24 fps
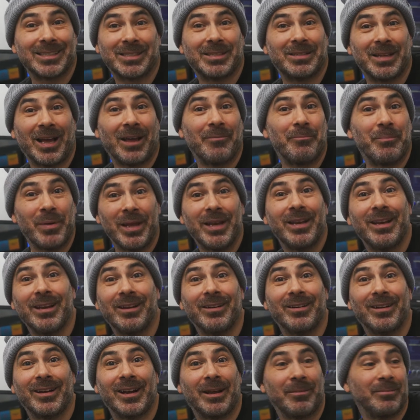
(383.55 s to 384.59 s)
I've been here
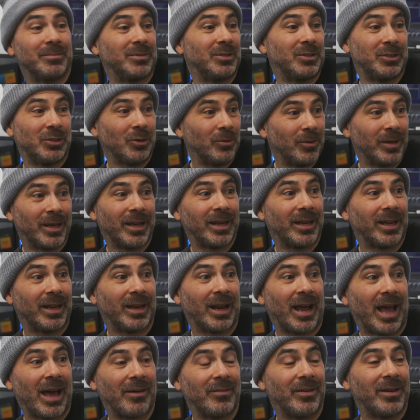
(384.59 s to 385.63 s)
and I'm doing it, and I
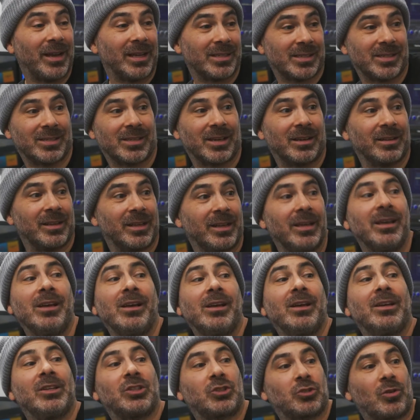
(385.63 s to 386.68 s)
haven't necessarily
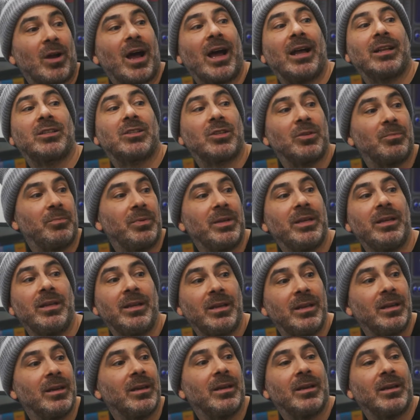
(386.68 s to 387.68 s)
tried to be